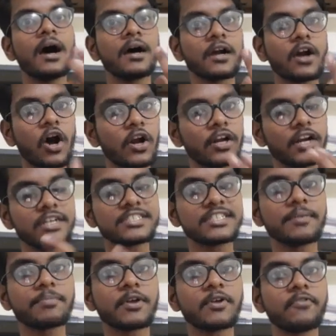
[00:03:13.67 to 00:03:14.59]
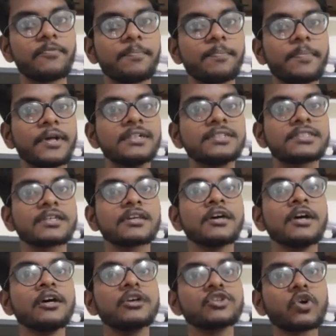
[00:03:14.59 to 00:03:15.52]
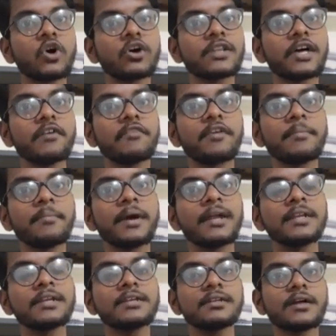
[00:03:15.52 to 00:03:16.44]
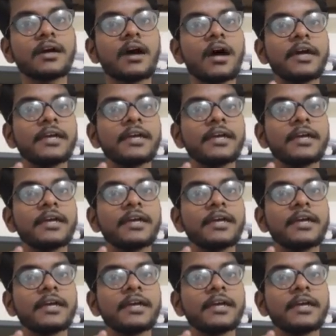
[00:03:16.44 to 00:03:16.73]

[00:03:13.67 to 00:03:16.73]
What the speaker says: contraceptive pills, so the woman